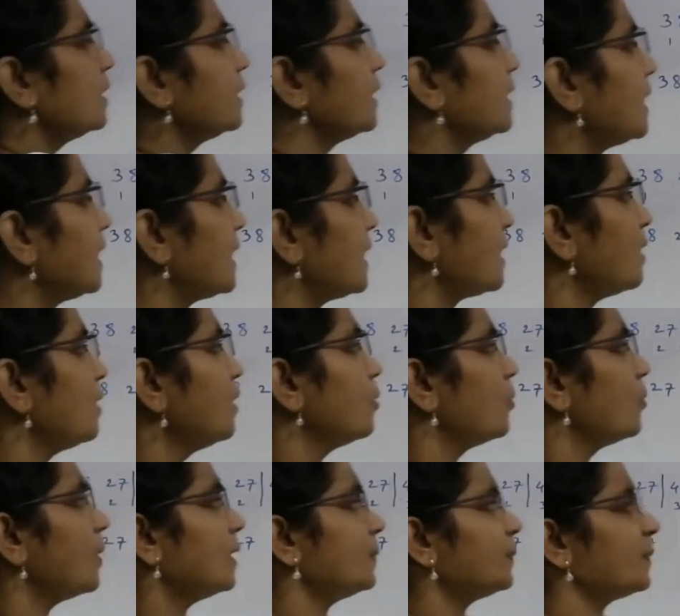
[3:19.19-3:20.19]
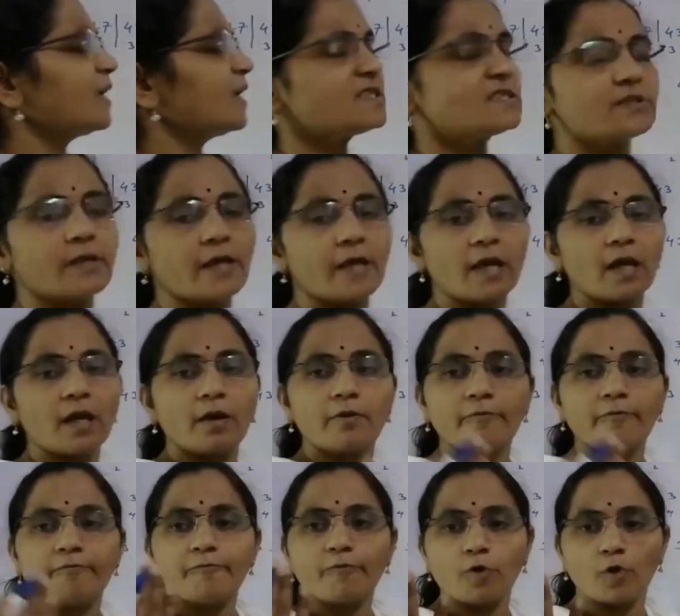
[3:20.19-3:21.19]
Here 1 plus 3,
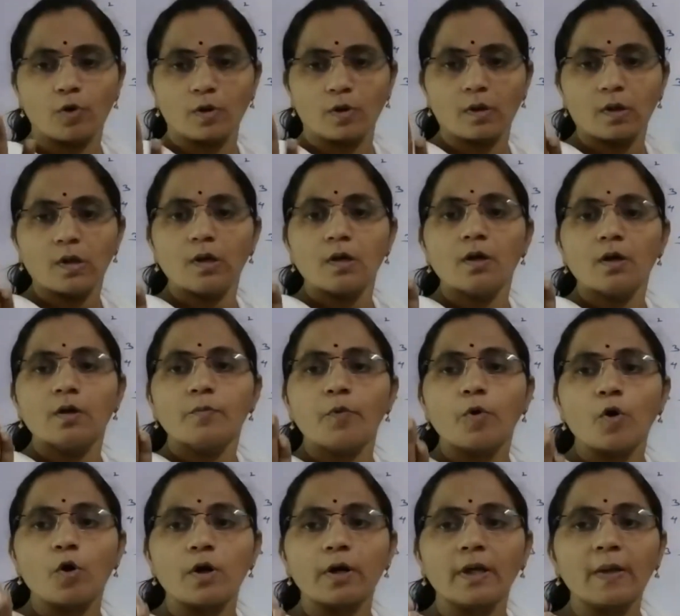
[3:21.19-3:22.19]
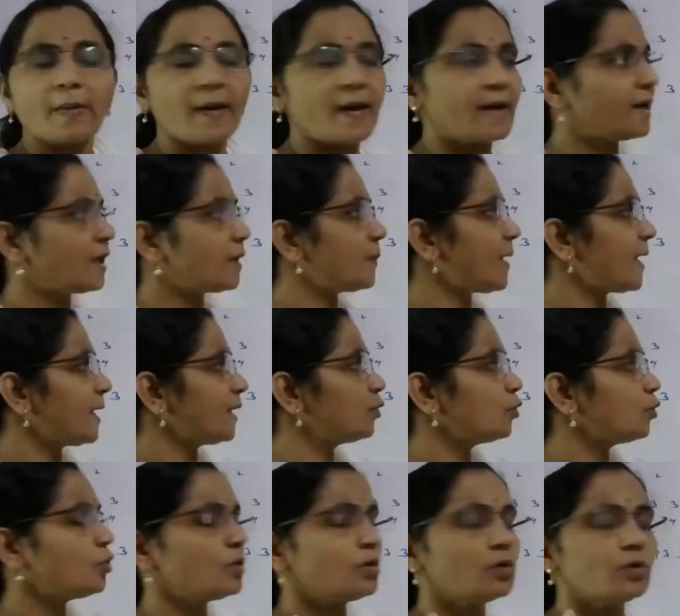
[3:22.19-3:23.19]
4. 4 divided by
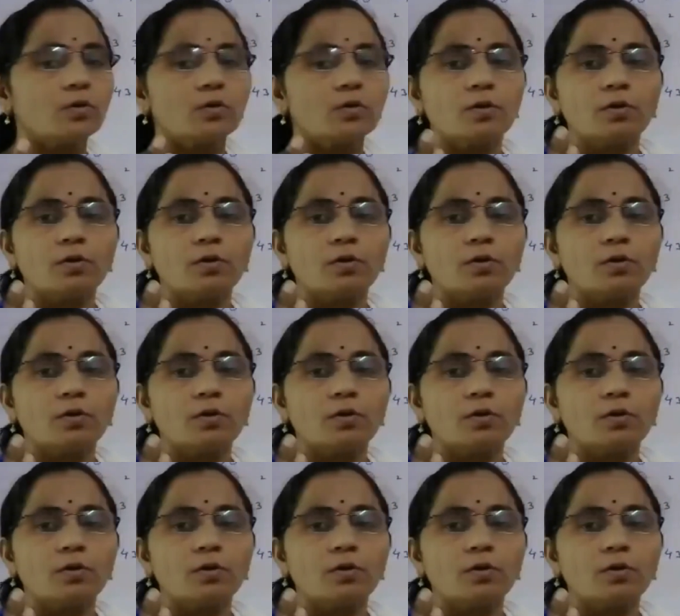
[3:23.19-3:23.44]
2,